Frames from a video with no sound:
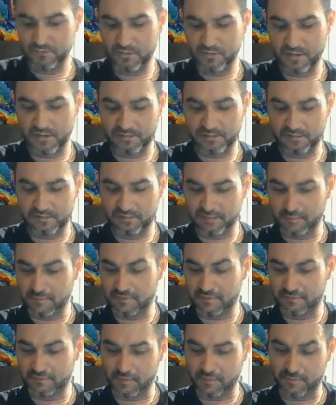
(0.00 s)
know if you guys can see me
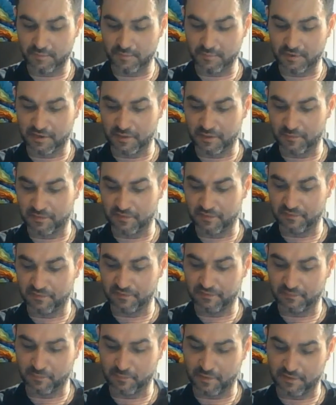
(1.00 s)
sweating. I am
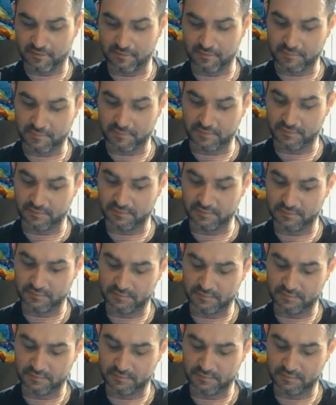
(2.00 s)
definitely sweating here.